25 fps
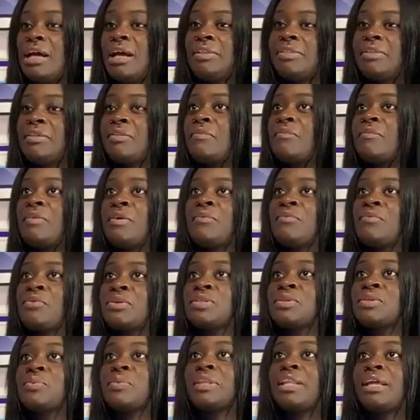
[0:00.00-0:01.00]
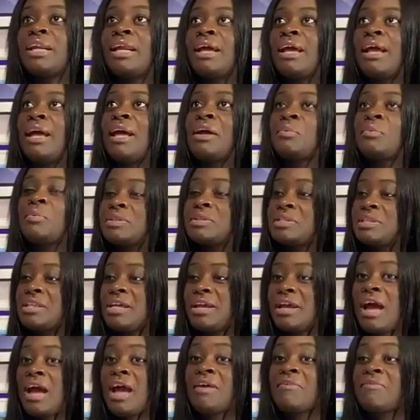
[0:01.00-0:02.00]
I think the very first one that I had was
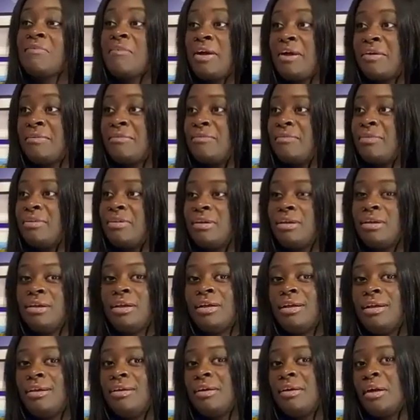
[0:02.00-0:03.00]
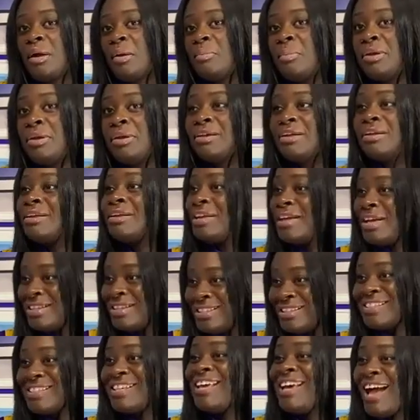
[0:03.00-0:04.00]
like High Five.
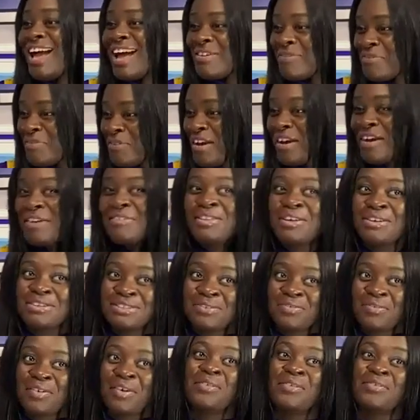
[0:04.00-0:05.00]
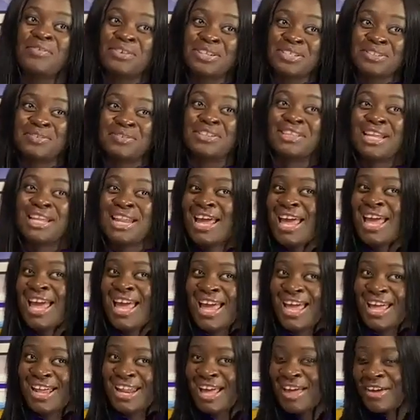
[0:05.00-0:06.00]
Yes, the High Five. That was the very first one that I
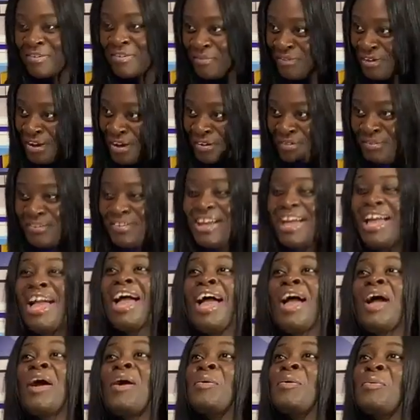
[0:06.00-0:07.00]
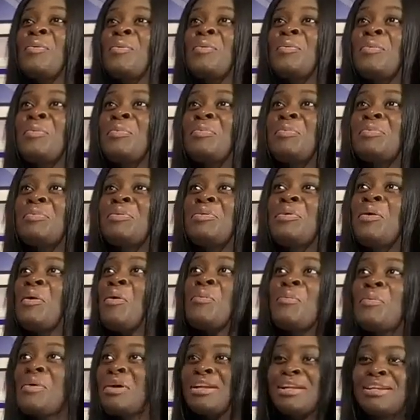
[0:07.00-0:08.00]
had, High Five.
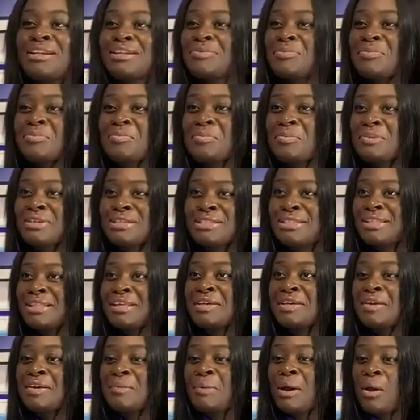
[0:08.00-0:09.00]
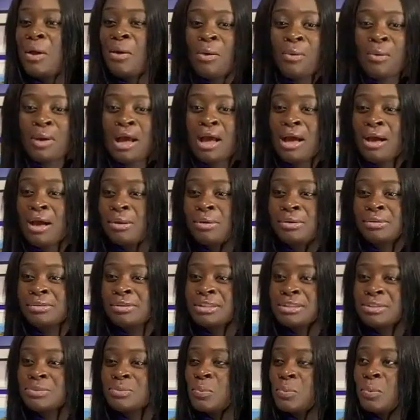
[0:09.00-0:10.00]
No one was thinking about, how
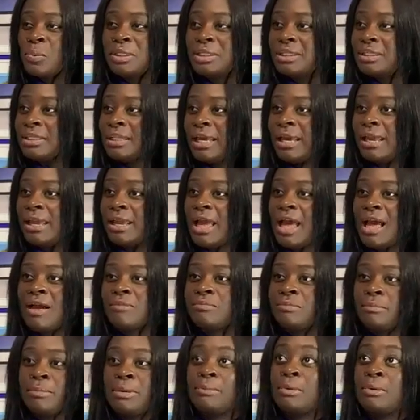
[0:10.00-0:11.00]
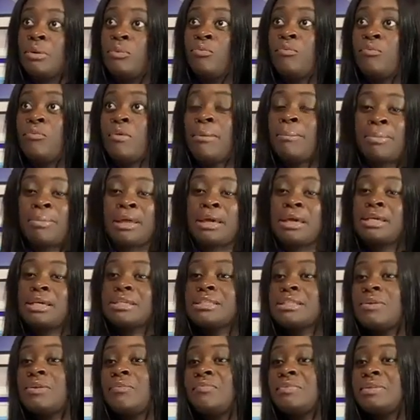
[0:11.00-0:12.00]
this will one day have maybe
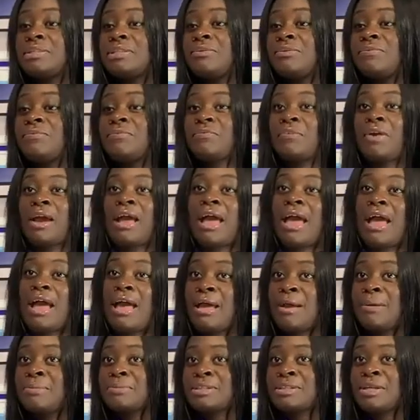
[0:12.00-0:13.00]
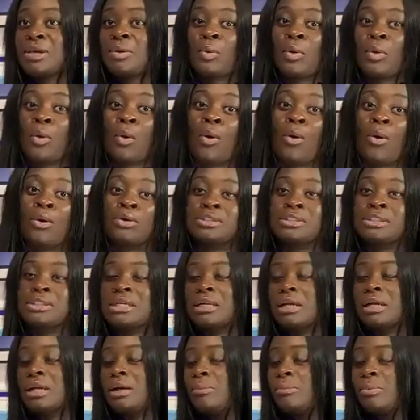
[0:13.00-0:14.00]
replicas of different apps that we're all
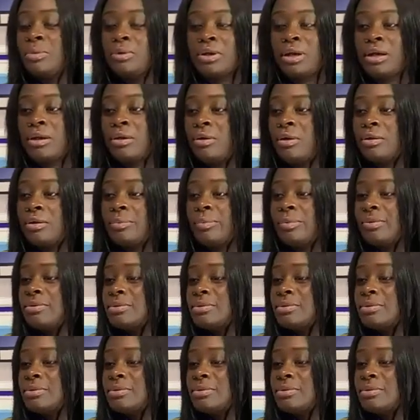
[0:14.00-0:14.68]
just going to communicate on.